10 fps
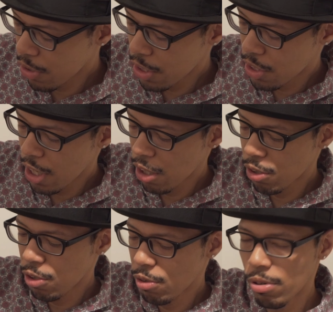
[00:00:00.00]
already
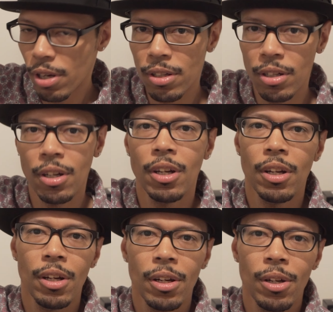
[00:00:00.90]
tell you
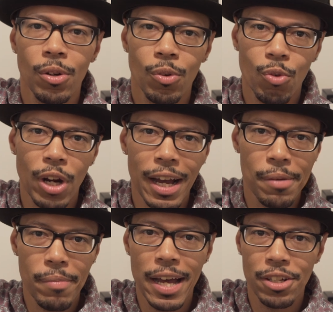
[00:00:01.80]
what I
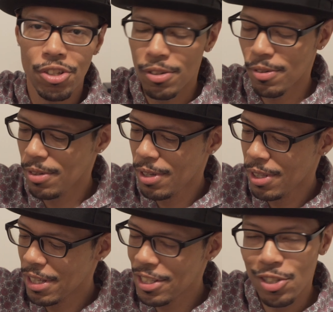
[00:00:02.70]
imagine
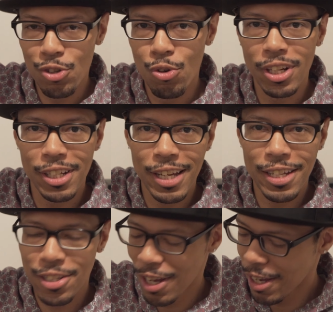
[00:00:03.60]
this is going to taste